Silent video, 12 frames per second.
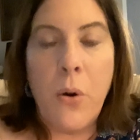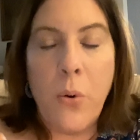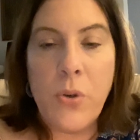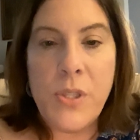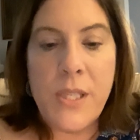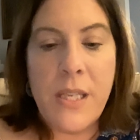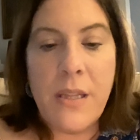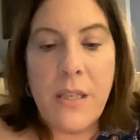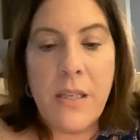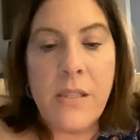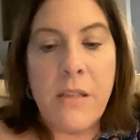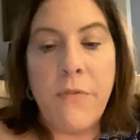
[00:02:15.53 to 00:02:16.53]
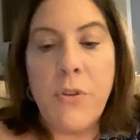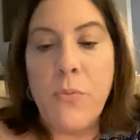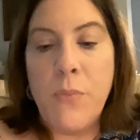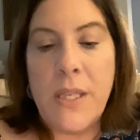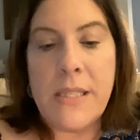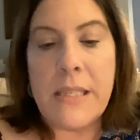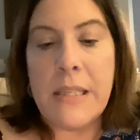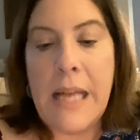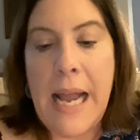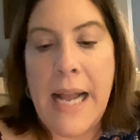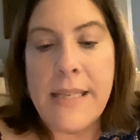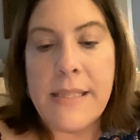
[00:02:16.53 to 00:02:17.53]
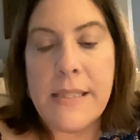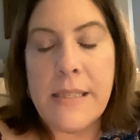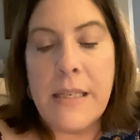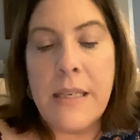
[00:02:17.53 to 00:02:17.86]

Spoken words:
or see things if you missed class.